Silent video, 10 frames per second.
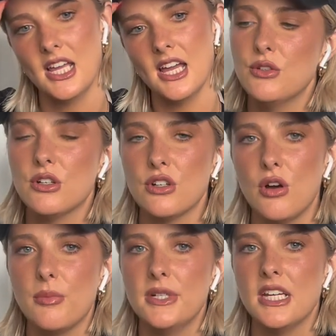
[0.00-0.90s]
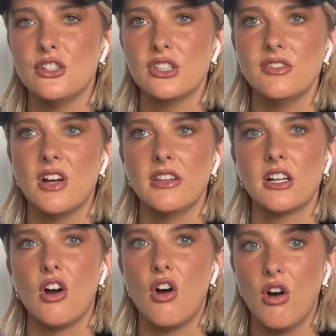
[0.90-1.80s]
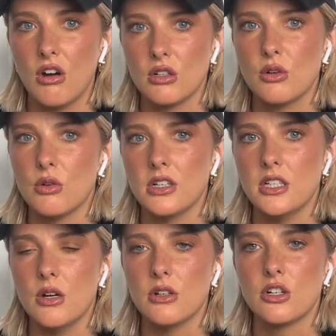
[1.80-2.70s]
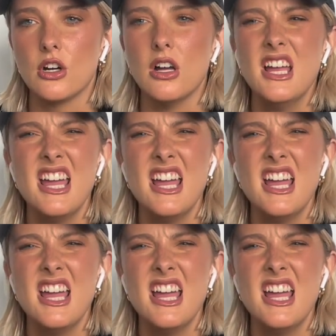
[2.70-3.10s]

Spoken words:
You could potentially find like a hardcore yoga girl.